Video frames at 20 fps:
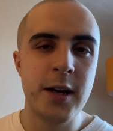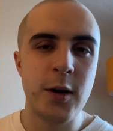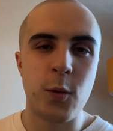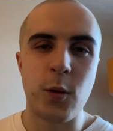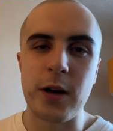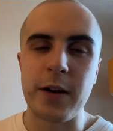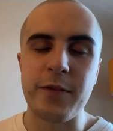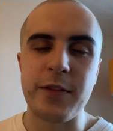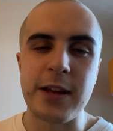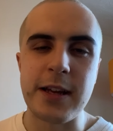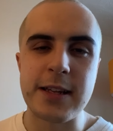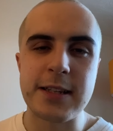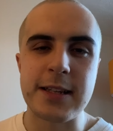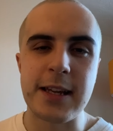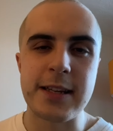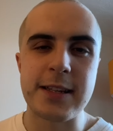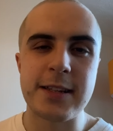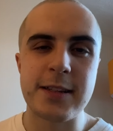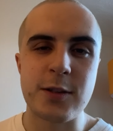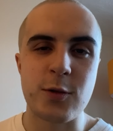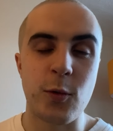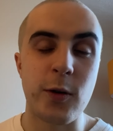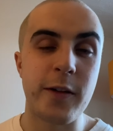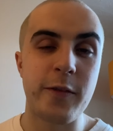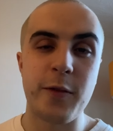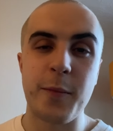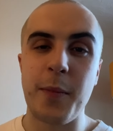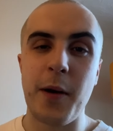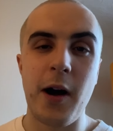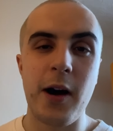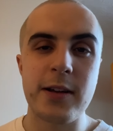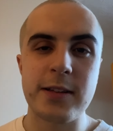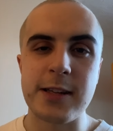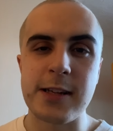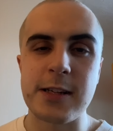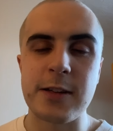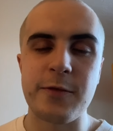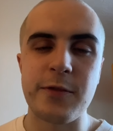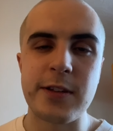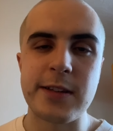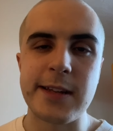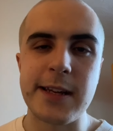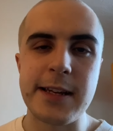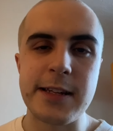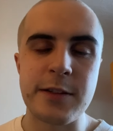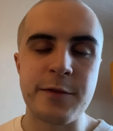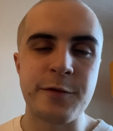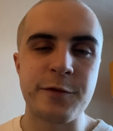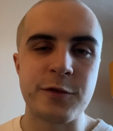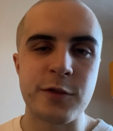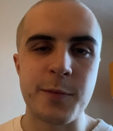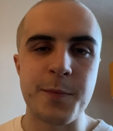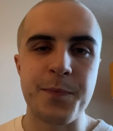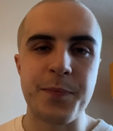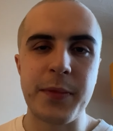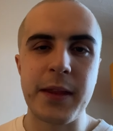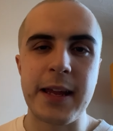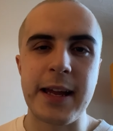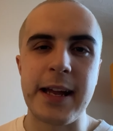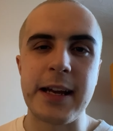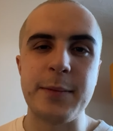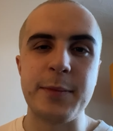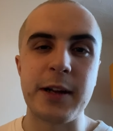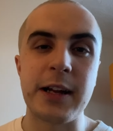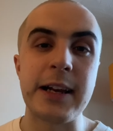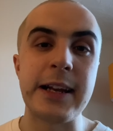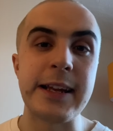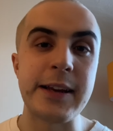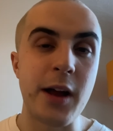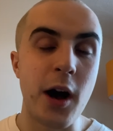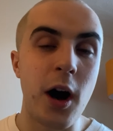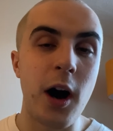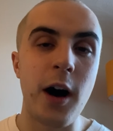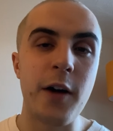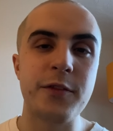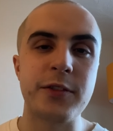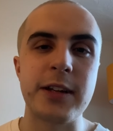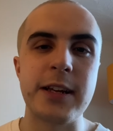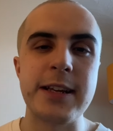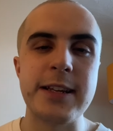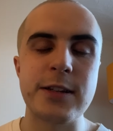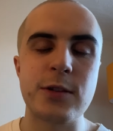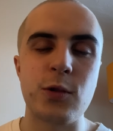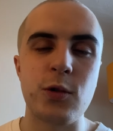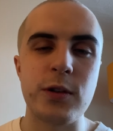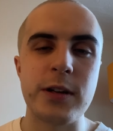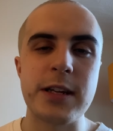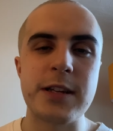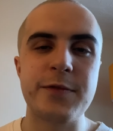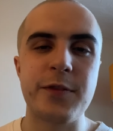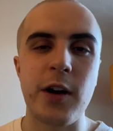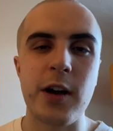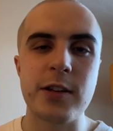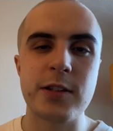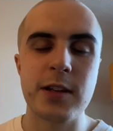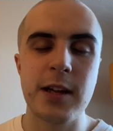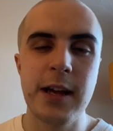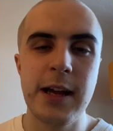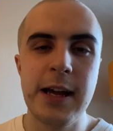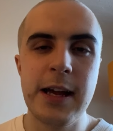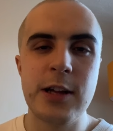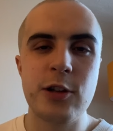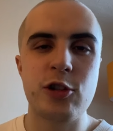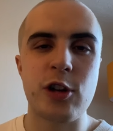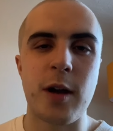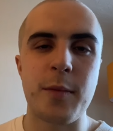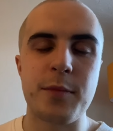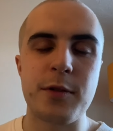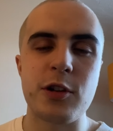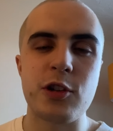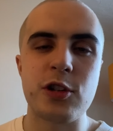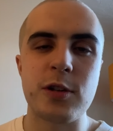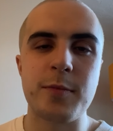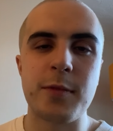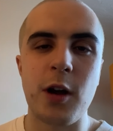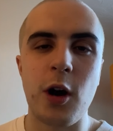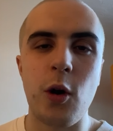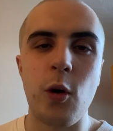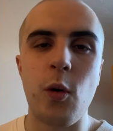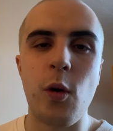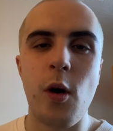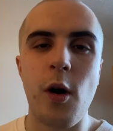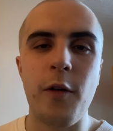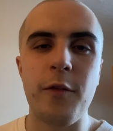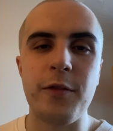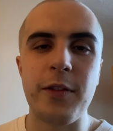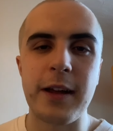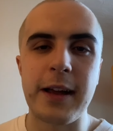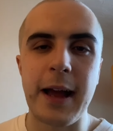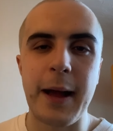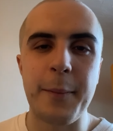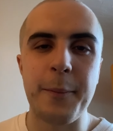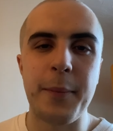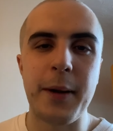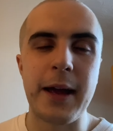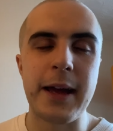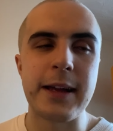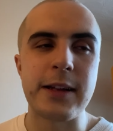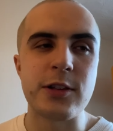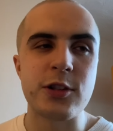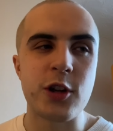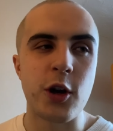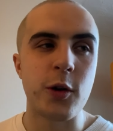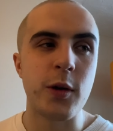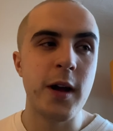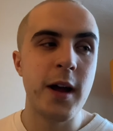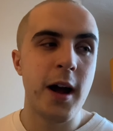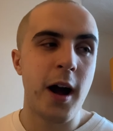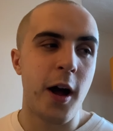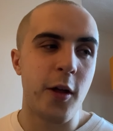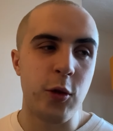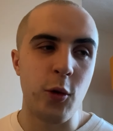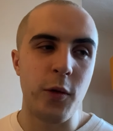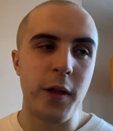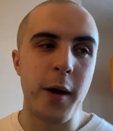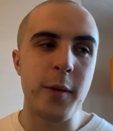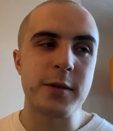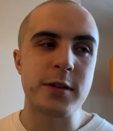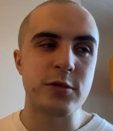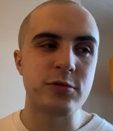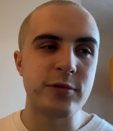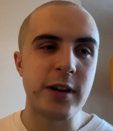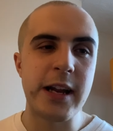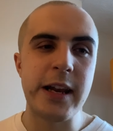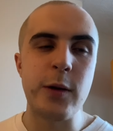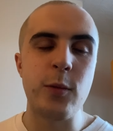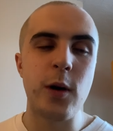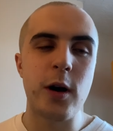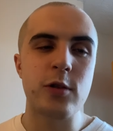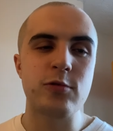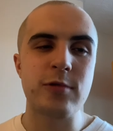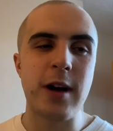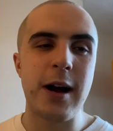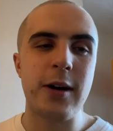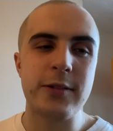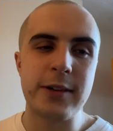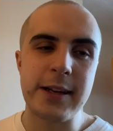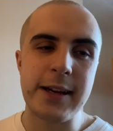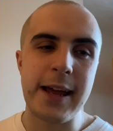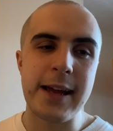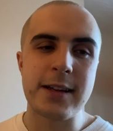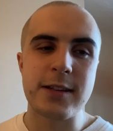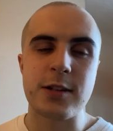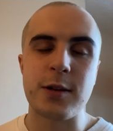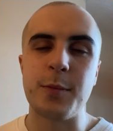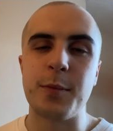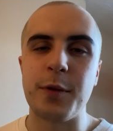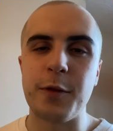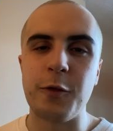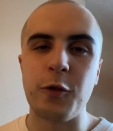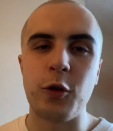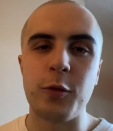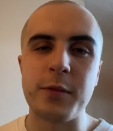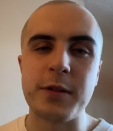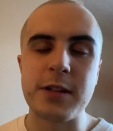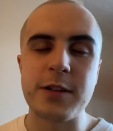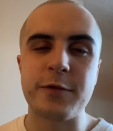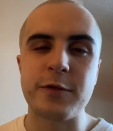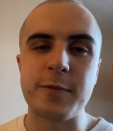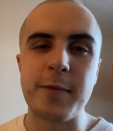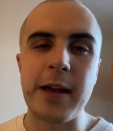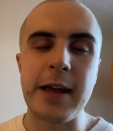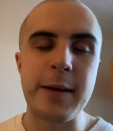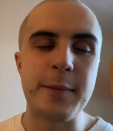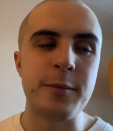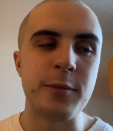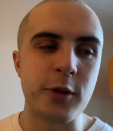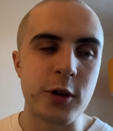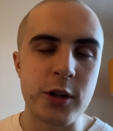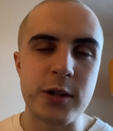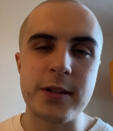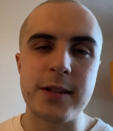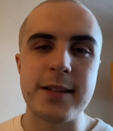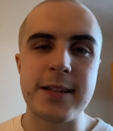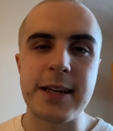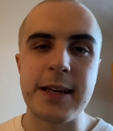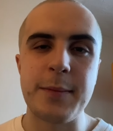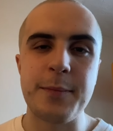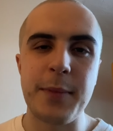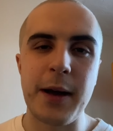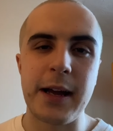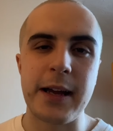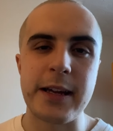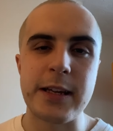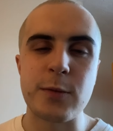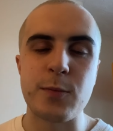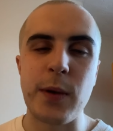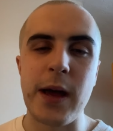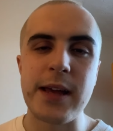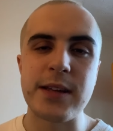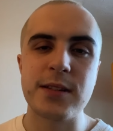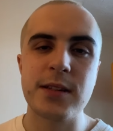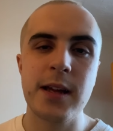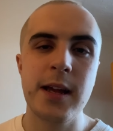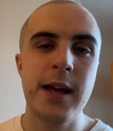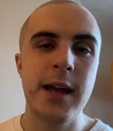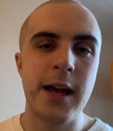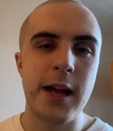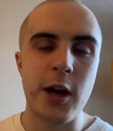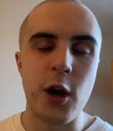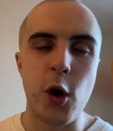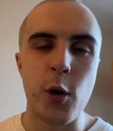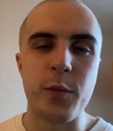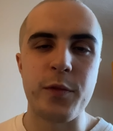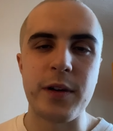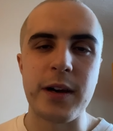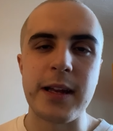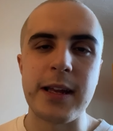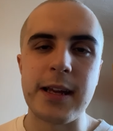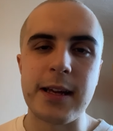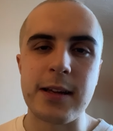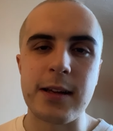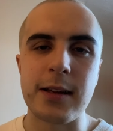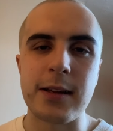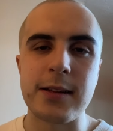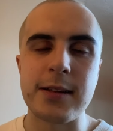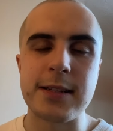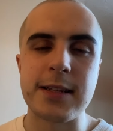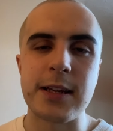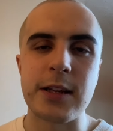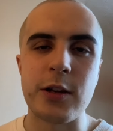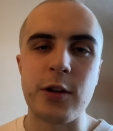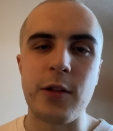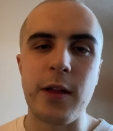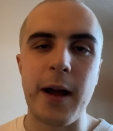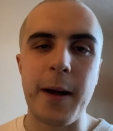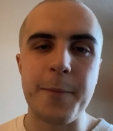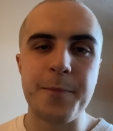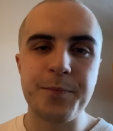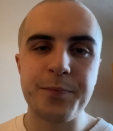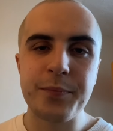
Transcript: one of the assists, one of the passes of the season from Kenny McLean after he scored his first championship goal of the campaign. So I thought that was a really well-rounded, excellent performance from him. Good to see him back at his best and hopefully he can continue that